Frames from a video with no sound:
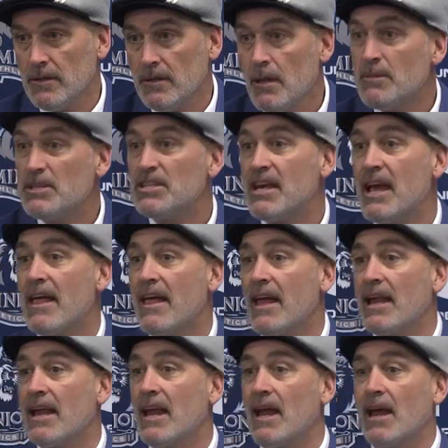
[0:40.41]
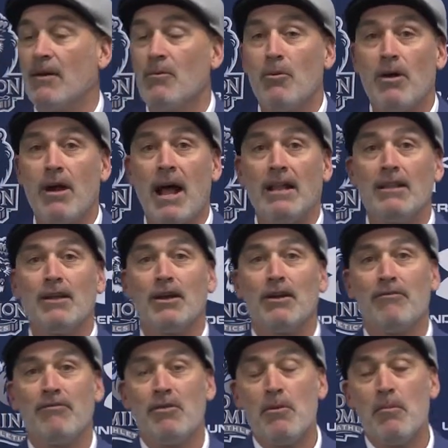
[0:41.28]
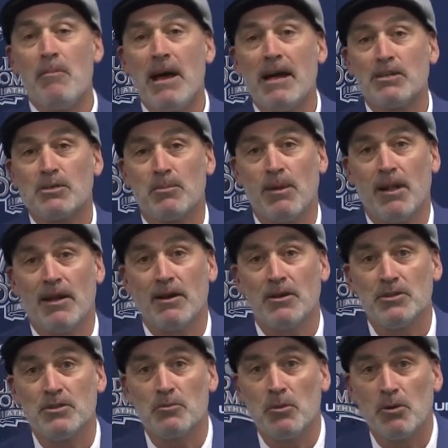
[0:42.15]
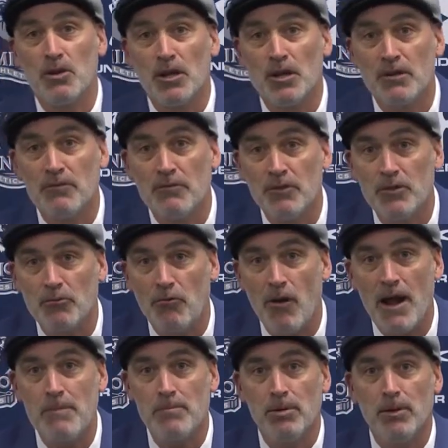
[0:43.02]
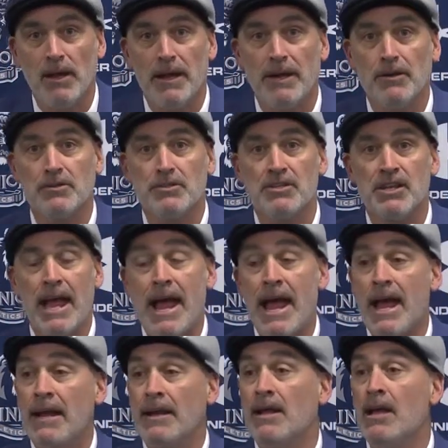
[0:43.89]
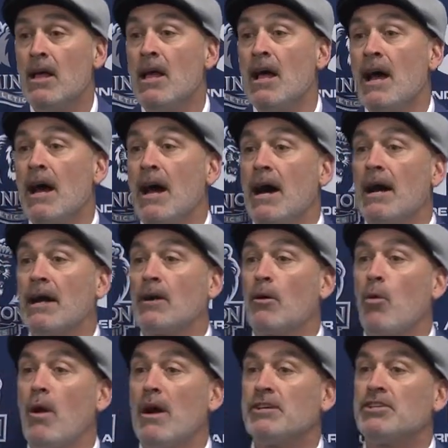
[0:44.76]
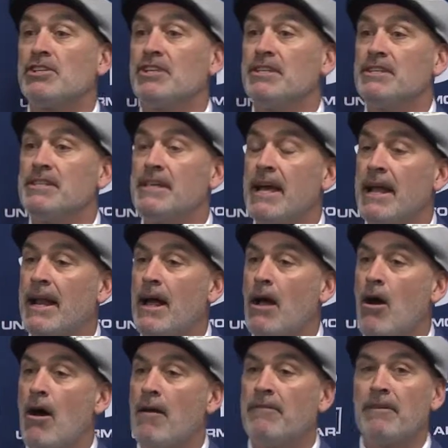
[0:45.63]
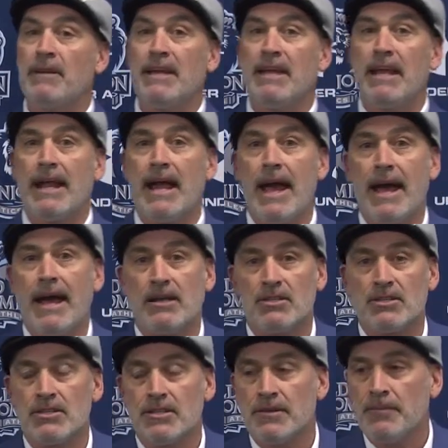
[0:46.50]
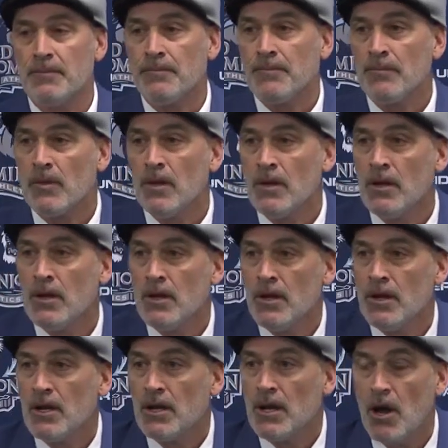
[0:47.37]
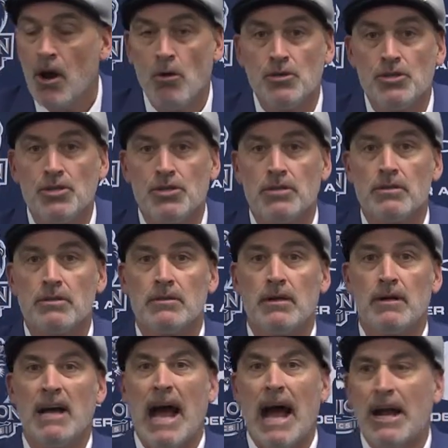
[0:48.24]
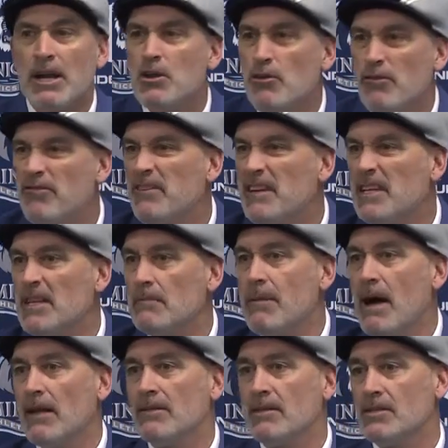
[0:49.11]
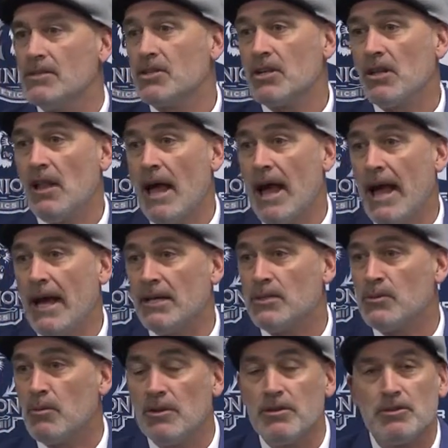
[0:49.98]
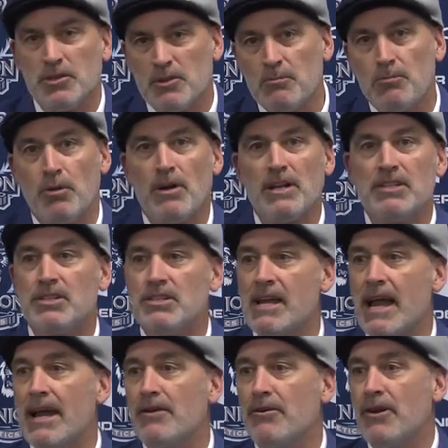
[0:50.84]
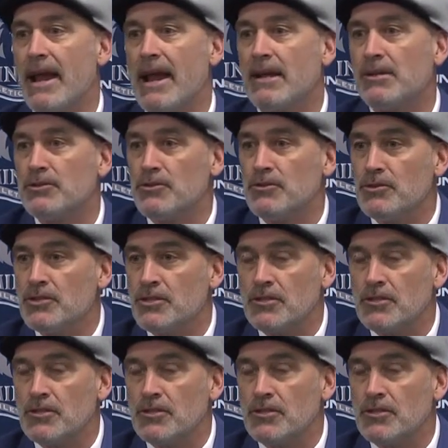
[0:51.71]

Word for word: Let me say that again. We're not looking for the best players, we're looking for the right players. And a question, Ted, I often get asked Coach, how do you feel about this class? Well, there's some pretty standard answers.